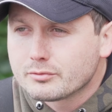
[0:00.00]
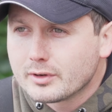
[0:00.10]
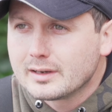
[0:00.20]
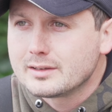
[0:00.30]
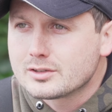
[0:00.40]
of
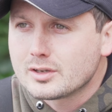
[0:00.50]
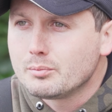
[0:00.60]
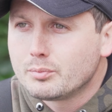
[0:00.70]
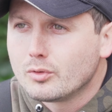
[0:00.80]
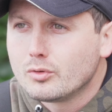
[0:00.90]
really
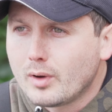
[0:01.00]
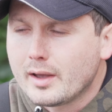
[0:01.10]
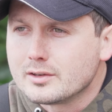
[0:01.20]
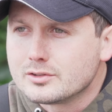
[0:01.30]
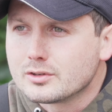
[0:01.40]
simple
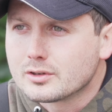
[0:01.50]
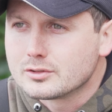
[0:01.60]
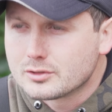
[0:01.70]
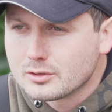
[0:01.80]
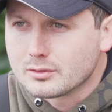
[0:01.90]
ways you can
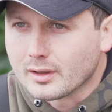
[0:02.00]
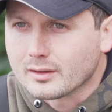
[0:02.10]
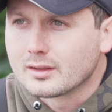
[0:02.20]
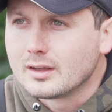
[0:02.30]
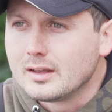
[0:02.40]
do
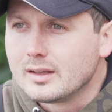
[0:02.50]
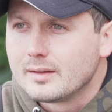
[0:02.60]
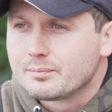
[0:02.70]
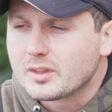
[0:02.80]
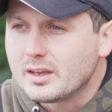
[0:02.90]
this.
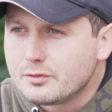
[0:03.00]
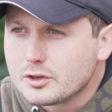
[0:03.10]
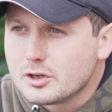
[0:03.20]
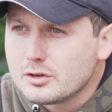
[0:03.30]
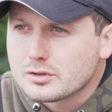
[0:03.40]
If
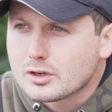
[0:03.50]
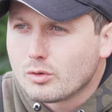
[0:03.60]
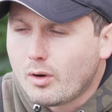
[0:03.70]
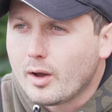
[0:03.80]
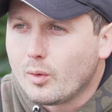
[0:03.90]
you're using
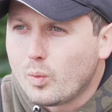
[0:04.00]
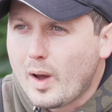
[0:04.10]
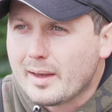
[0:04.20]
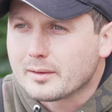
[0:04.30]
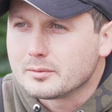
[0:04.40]
quite a
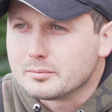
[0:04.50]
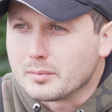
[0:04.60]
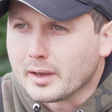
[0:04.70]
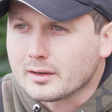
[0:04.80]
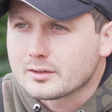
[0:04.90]
wet
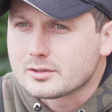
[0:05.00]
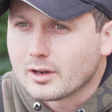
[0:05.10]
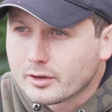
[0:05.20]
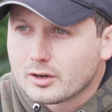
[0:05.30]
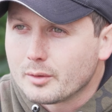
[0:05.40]
mix
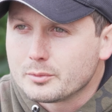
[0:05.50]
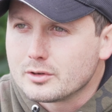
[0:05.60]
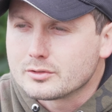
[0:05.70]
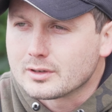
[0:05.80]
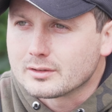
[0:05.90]
like I'm
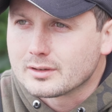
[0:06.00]
using